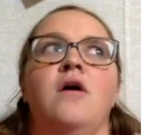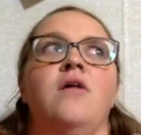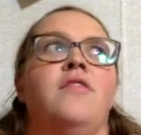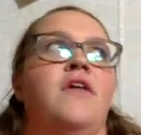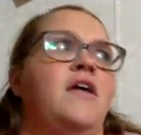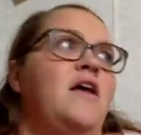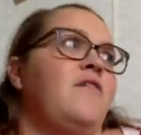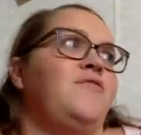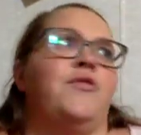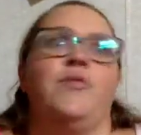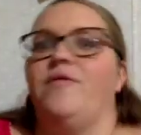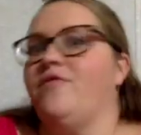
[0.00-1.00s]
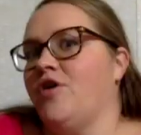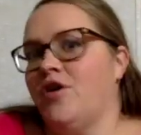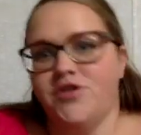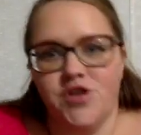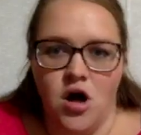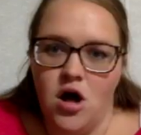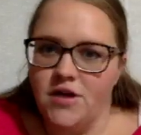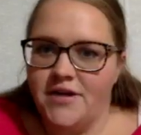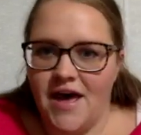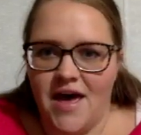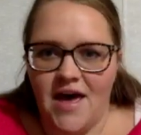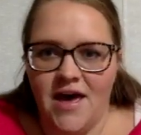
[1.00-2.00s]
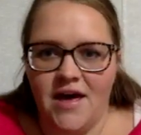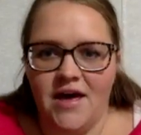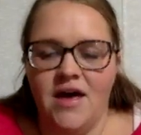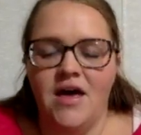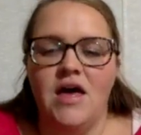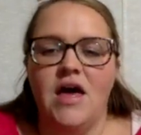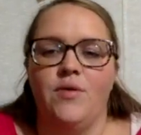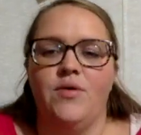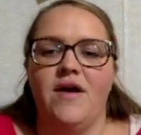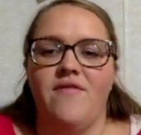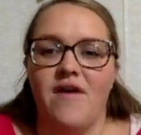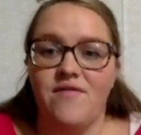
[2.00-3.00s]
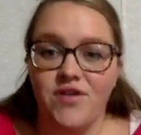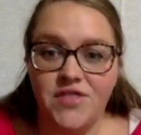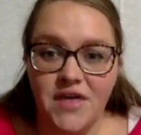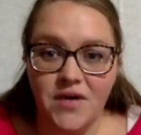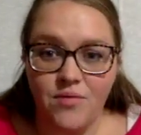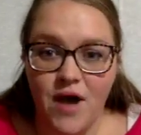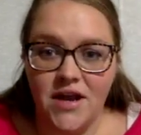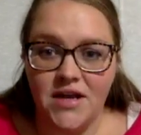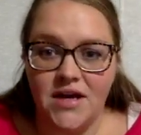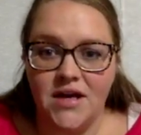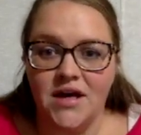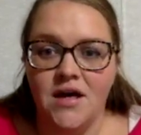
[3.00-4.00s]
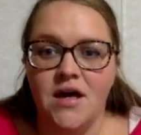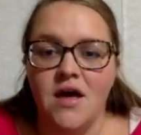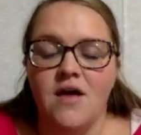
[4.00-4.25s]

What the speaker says: Then after we've cooked all day and we have everything ready,